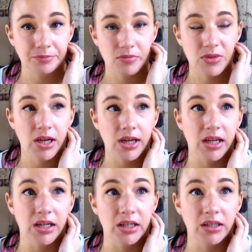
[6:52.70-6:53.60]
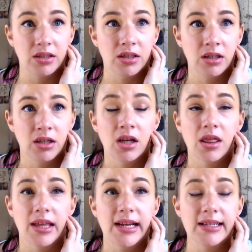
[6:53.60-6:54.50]
and
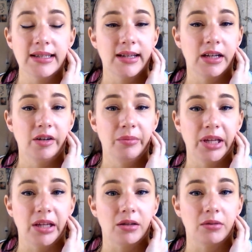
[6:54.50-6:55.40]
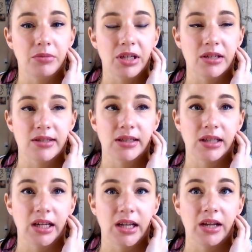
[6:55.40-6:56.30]
that scared me because then,
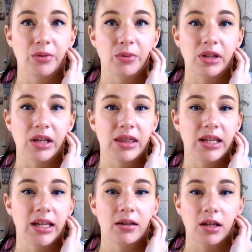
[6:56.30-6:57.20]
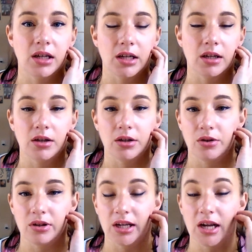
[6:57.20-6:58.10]
like, I had to really think, like, you
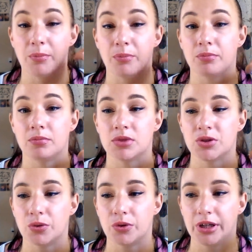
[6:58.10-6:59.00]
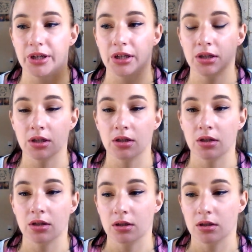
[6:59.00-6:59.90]
know, like, I'm torn,
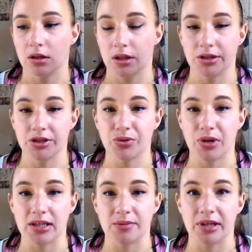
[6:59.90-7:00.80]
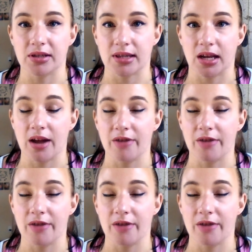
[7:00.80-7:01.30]
like, to shreds because, like, I've